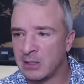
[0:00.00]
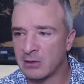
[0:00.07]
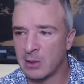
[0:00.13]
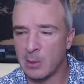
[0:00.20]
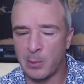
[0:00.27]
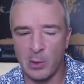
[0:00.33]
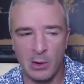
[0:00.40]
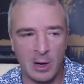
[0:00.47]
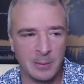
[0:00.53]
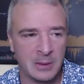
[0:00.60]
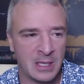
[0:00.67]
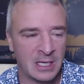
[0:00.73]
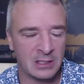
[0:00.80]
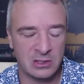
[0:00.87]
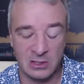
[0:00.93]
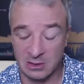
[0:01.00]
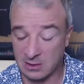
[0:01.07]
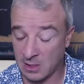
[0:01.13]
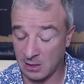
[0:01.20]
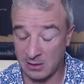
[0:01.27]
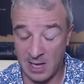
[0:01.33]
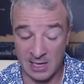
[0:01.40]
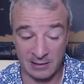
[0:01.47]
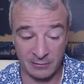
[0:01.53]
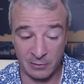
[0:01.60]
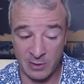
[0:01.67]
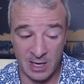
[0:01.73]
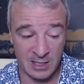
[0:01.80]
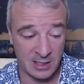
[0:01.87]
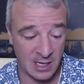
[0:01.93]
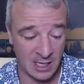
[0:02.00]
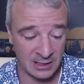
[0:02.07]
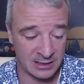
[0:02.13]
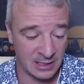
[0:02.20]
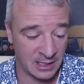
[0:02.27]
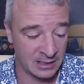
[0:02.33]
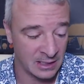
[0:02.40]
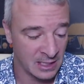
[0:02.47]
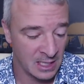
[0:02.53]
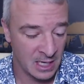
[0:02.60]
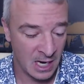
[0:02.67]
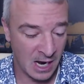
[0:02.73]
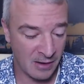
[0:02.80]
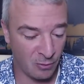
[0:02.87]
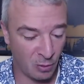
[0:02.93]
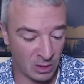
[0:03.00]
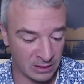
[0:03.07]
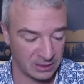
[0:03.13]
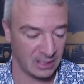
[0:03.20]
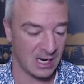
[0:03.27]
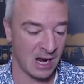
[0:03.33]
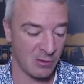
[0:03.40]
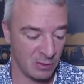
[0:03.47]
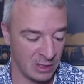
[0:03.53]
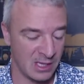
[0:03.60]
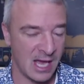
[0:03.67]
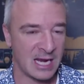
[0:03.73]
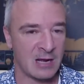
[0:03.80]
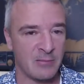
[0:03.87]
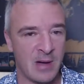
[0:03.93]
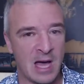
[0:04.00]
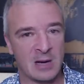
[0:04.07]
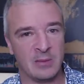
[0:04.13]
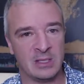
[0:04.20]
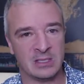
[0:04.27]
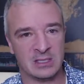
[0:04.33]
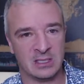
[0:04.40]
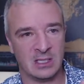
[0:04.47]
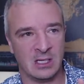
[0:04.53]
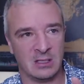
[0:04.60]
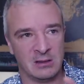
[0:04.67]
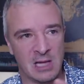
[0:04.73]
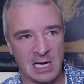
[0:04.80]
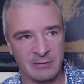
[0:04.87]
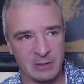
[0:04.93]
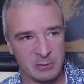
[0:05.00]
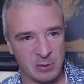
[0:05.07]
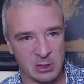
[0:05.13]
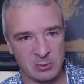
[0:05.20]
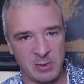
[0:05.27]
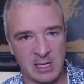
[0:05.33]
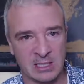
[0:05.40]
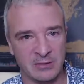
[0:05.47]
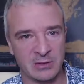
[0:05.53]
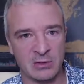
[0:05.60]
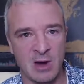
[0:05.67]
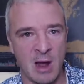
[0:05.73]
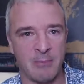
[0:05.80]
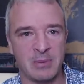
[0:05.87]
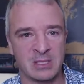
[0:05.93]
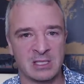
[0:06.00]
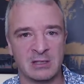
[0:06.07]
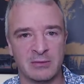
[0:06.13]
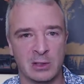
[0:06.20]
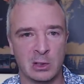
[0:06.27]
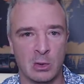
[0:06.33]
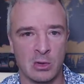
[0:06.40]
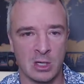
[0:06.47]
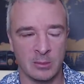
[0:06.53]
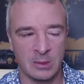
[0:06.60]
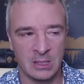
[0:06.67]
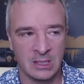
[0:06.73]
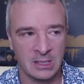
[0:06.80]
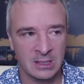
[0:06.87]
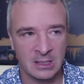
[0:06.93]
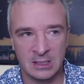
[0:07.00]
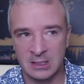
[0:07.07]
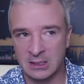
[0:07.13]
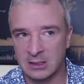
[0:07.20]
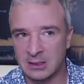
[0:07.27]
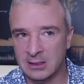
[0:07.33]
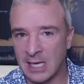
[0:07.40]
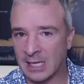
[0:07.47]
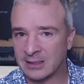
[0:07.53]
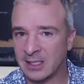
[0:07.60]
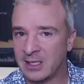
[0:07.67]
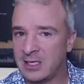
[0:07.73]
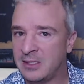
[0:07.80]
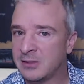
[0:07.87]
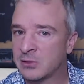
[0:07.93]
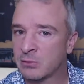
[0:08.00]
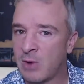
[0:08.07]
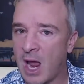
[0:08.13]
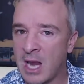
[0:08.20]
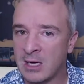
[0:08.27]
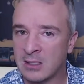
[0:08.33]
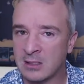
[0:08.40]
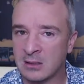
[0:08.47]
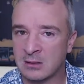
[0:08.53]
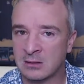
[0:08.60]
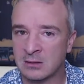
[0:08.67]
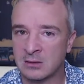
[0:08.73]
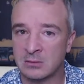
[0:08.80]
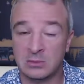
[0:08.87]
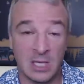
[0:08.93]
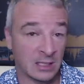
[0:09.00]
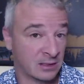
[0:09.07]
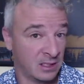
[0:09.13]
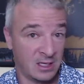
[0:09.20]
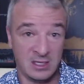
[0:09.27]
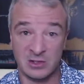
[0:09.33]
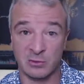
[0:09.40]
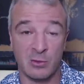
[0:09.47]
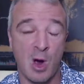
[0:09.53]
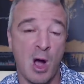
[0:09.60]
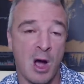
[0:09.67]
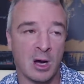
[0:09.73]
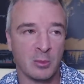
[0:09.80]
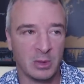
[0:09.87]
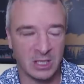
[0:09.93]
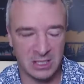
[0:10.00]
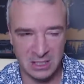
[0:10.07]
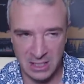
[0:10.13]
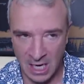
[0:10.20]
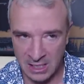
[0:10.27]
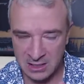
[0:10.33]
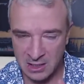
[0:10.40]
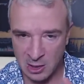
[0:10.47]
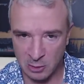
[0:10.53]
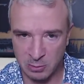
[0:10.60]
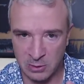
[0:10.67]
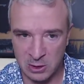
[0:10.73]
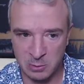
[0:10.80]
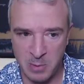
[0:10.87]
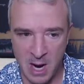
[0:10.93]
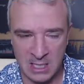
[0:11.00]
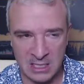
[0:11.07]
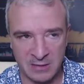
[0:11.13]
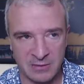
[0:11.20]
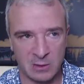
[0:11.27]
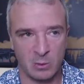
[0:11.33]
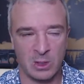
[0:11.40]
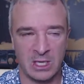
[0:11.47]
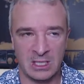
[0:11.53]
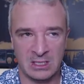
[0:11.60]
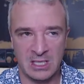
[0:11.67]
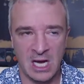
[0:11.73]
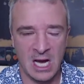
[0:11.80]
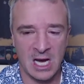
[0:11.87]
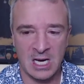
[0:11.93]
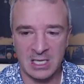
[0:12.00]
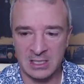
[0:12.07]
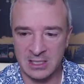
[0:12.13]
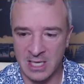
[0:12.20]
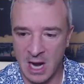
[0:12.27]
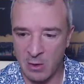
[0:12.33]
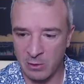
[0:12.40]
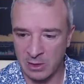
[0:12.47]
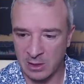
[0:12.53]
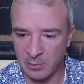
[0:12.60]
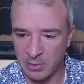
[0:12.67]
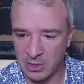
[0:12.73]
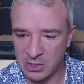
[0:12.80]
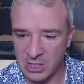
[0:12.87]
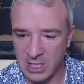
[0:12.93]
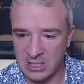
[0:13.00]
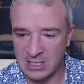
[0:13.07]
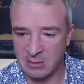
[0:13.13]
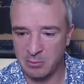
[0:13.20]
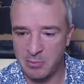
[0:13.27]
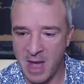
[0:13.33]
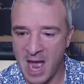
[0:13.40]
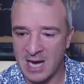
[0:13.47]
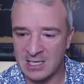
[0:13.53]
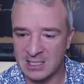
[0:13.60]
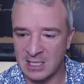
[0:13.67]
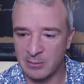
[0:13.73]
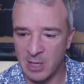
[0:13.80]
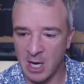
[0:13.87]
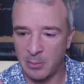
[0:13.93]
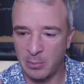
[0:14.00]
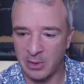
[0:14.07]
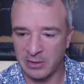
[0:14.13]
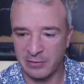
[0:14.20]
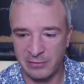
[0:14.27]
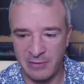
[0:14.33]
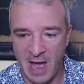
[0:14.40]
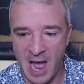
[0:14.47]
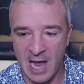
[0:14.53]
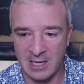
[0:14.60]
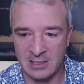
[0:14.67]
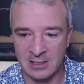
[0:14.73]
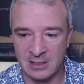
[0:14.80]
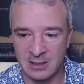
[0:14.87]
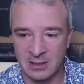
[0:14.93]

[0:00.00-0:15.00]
on the program today. Just a lot of great content. Um, one thing I really like about him is a lot of his perspectives are opposite of the norm. Not that he's right, not that he's wrong, but it's nice to hear perspectives. And what he does that I really appreciate is he backs them up with facts.